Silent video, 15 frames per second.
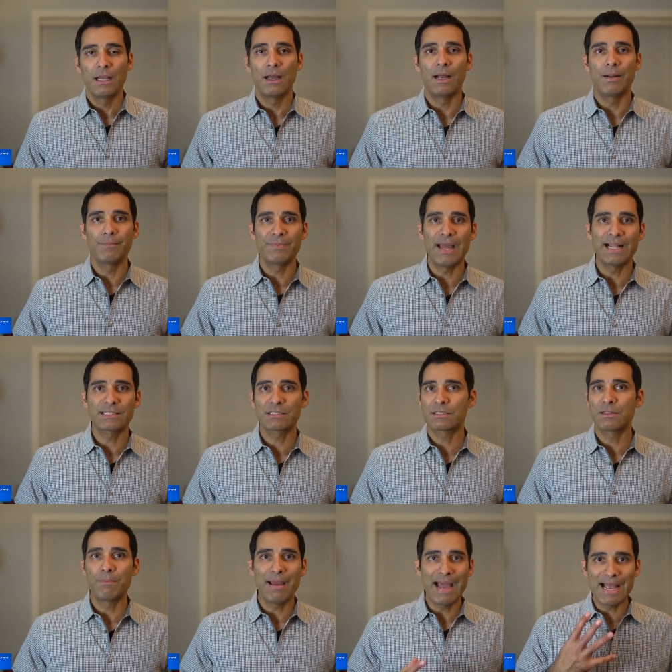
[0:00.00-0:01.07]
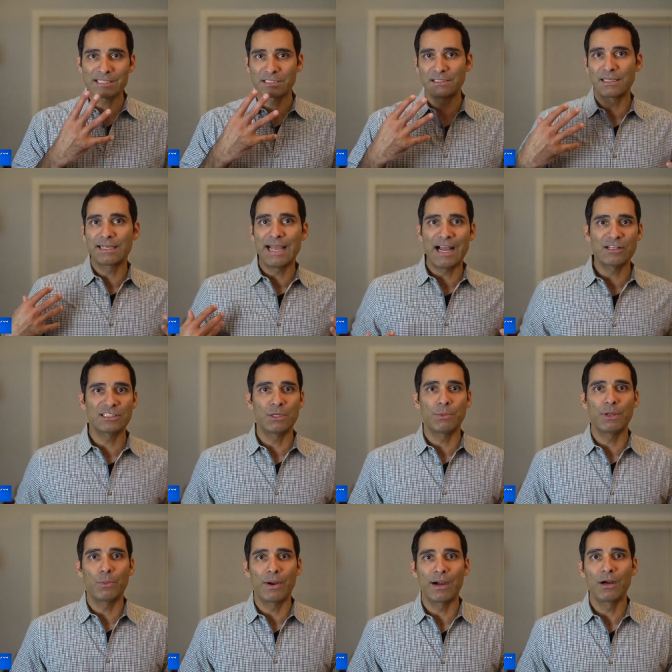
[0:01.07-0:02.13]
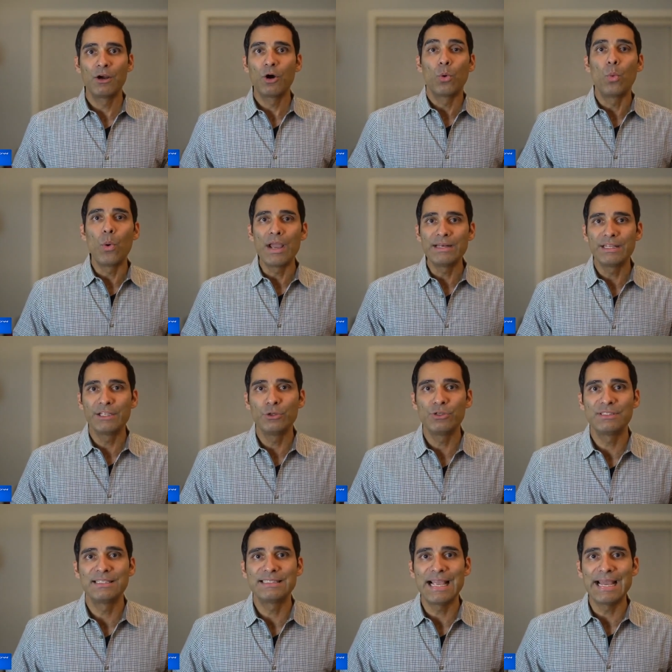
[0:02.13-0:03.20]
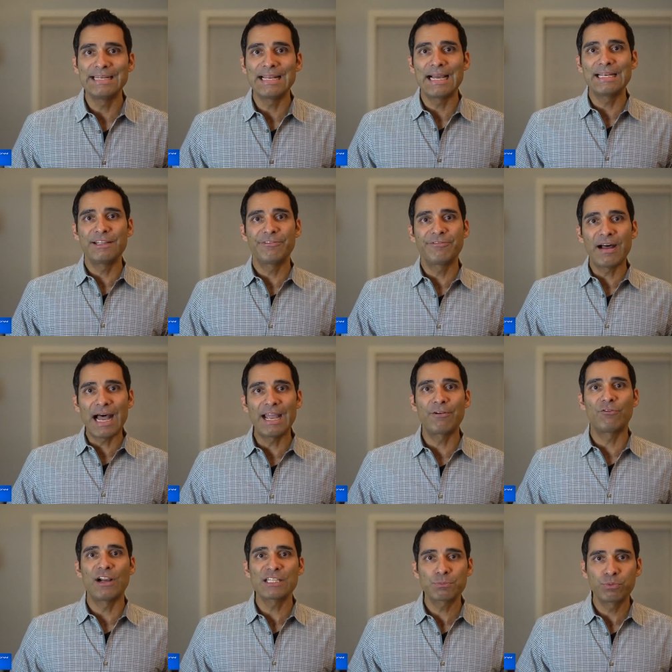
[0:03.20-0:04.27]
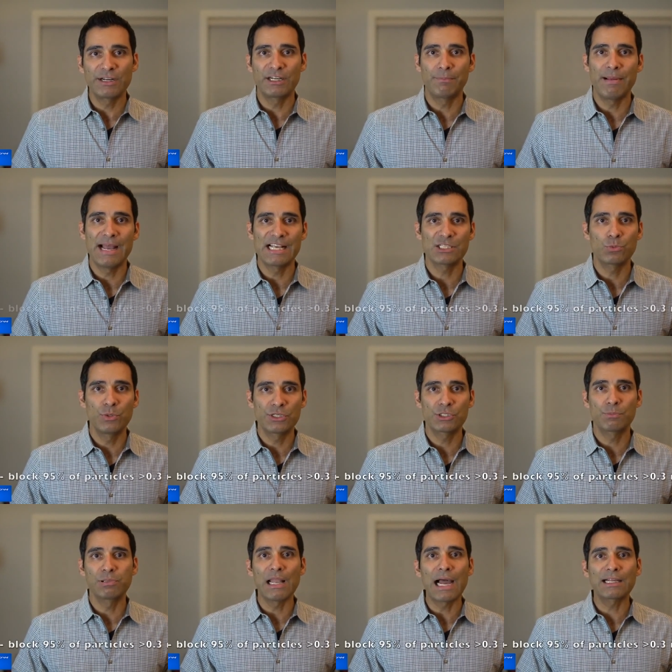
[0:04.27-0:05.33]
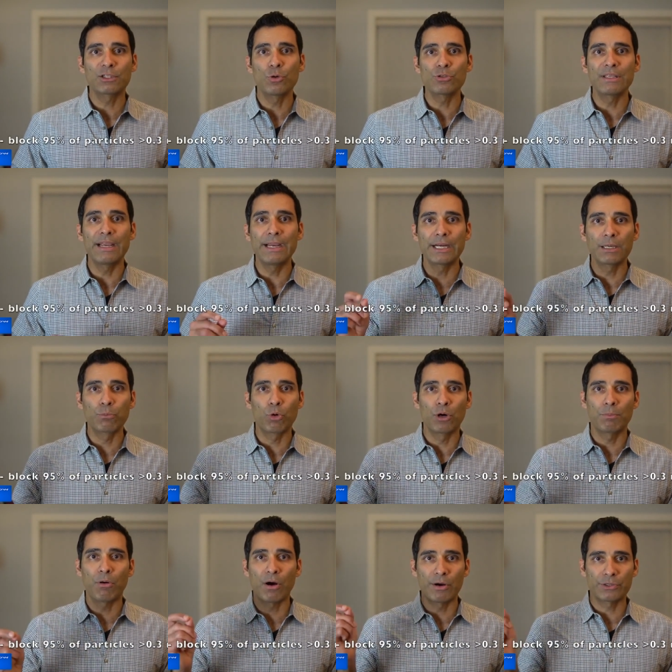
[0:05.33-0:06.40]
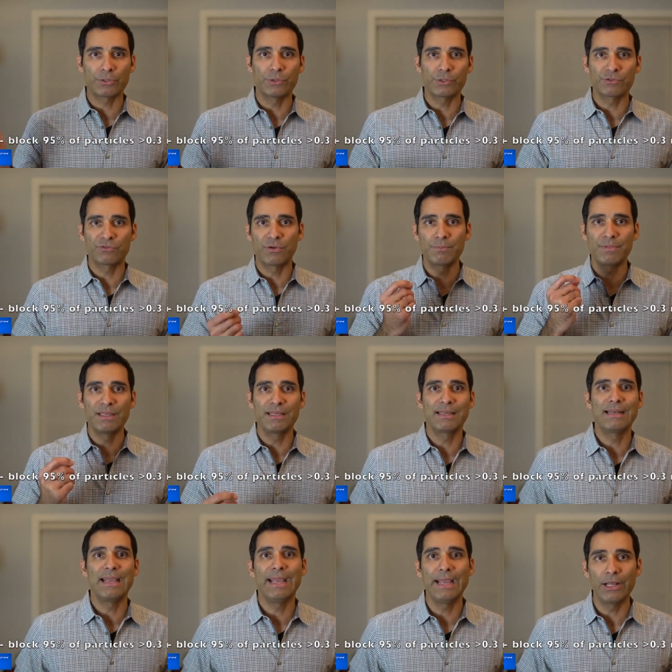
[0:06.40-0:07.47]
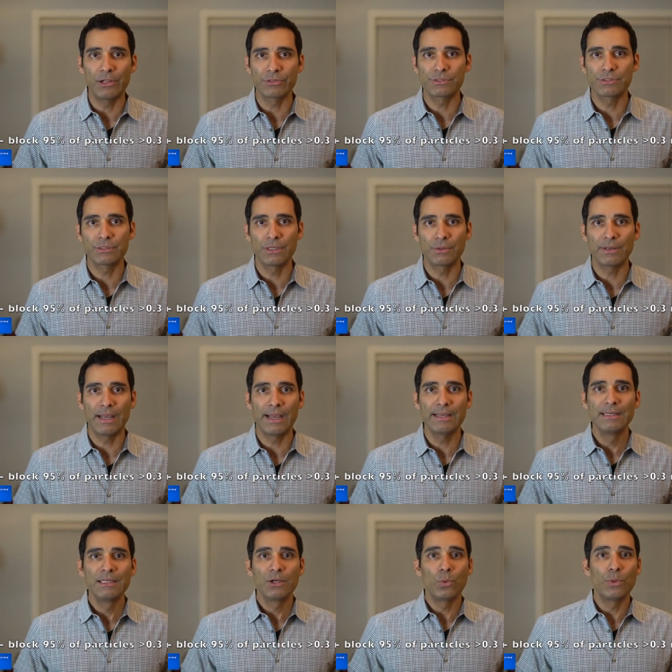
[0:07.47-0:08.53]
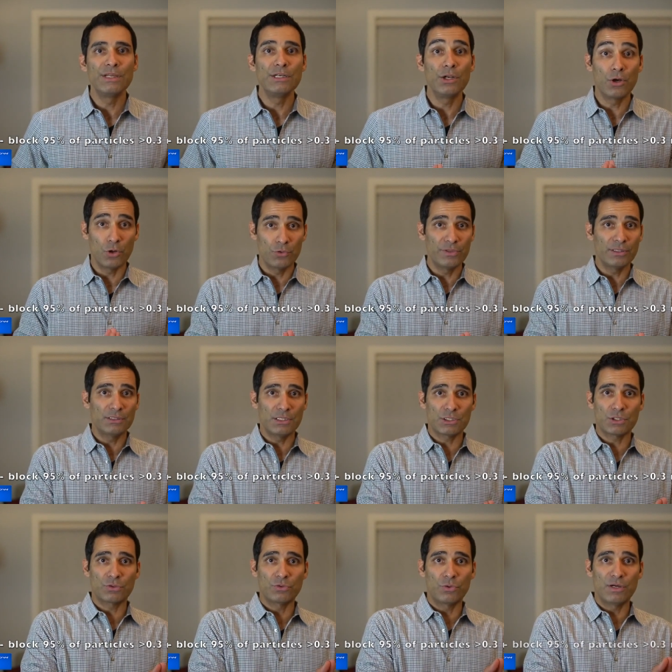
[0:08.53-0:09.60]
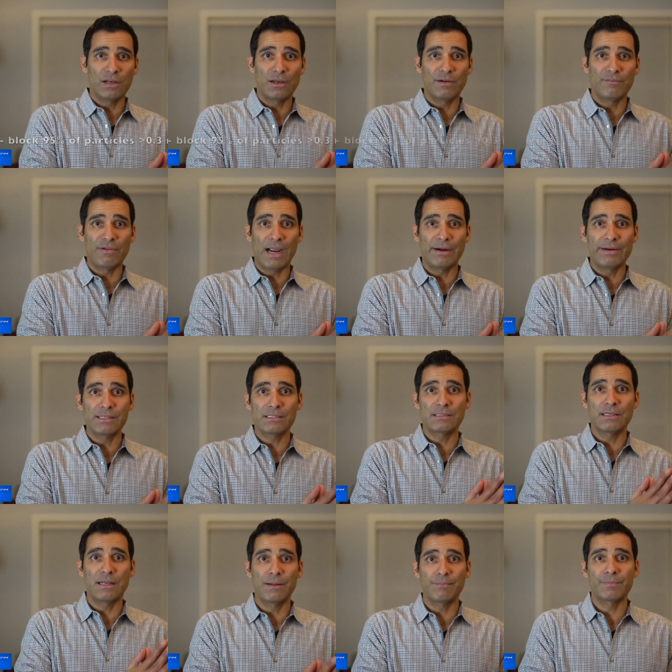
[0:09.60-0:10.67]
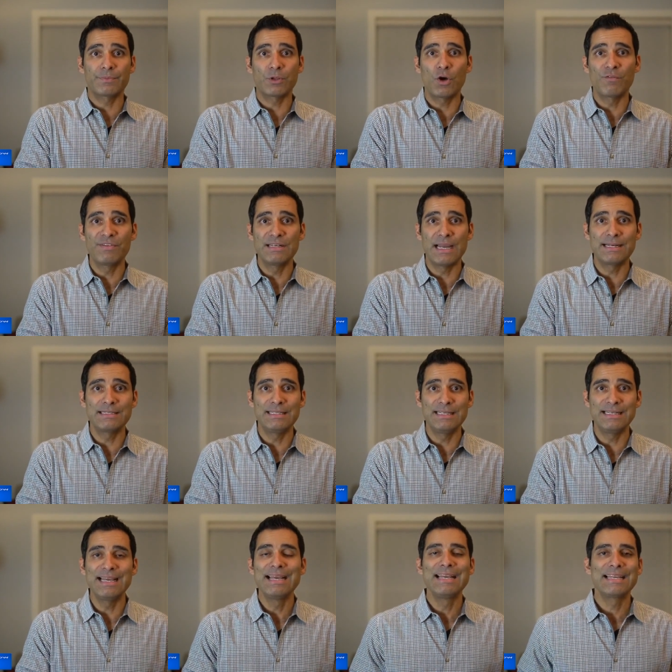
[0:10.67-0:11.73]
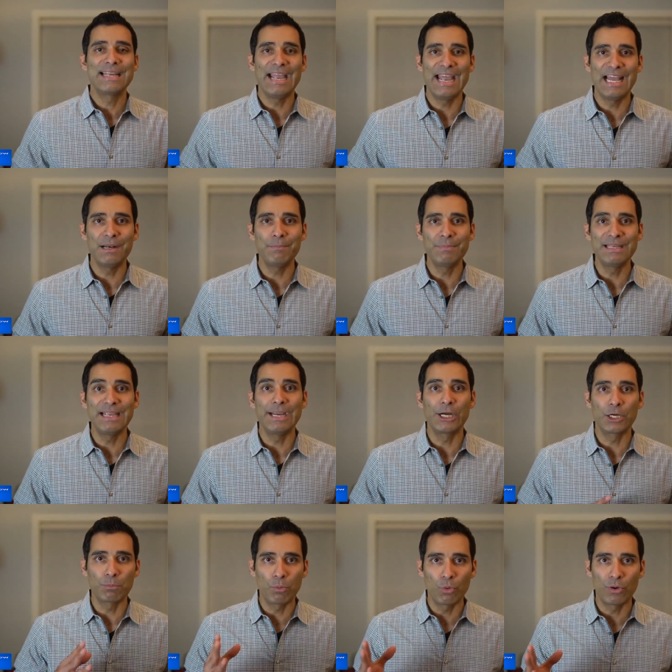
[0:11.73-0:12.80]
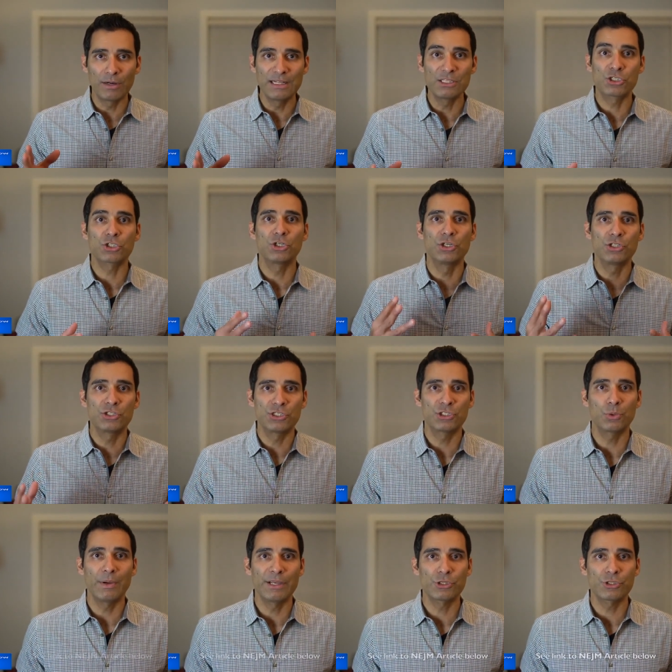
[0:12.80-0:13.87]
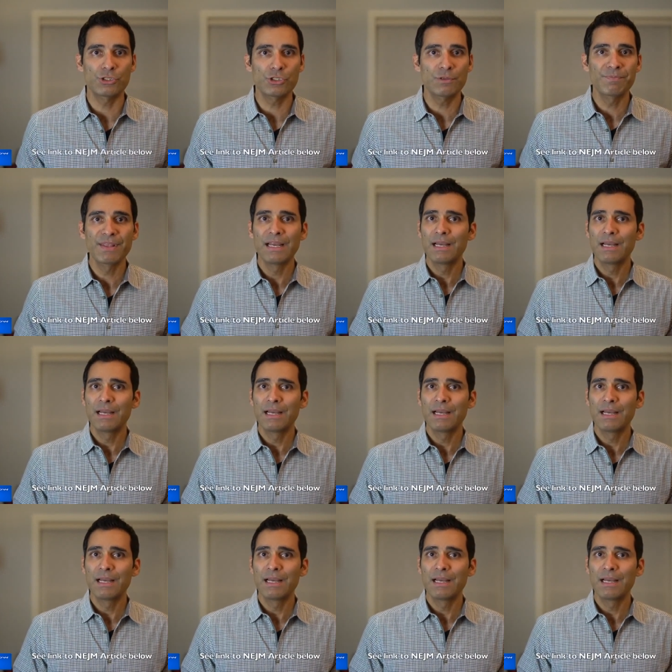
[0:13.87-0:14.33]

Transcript: Um, that's the masks and the gowns that we wear. When to use these N95 respirator masks, which block those airborne particles from being inhaled. Okay, we know that this coronavirus, um, COVID-19, can be airborne in certain situations,